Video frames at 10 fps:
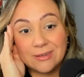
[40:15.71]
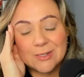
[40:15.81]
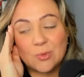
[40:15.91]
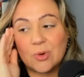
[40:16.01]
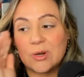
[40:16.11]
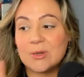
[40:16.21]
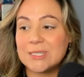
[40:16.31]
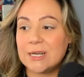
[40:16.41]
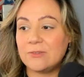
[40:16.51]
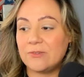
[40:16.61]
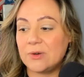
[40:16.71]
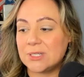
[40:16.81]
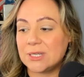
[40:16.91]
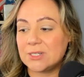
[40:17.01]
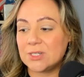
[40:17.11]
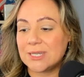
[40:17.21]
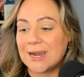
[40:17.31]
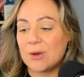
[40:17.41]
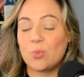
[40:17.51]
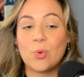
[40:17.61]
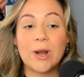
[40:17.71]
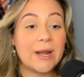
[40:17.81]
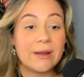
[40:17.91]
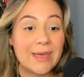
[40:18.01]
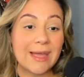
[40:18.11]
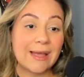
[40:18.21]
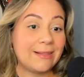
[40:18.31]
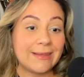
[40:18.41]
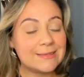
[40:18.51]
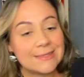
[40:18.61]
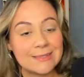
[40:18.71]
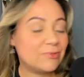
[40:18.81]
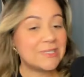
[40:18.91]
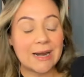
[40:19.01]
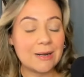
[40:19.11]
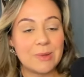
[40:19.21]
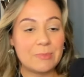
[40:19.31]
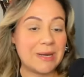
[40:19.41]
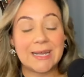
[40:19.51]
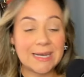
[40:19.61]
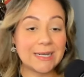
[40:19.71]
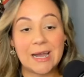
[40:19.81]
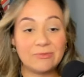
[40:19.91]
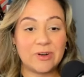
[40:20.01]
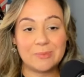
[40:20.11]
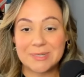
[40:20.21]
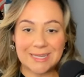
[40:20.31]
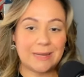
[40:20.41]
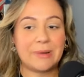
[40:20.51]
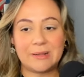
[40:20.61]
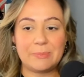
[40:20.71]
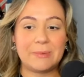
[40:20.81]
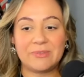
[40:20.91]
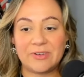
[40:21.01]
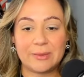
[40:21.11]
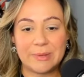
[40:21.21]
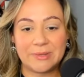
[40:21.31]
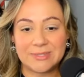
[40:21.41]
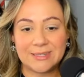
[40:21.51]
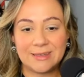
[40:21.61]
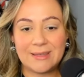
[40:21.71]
So what do we tell folks that it's just like, where the hell is this retirement money going to come from? Because I can barely pay my freaking bills.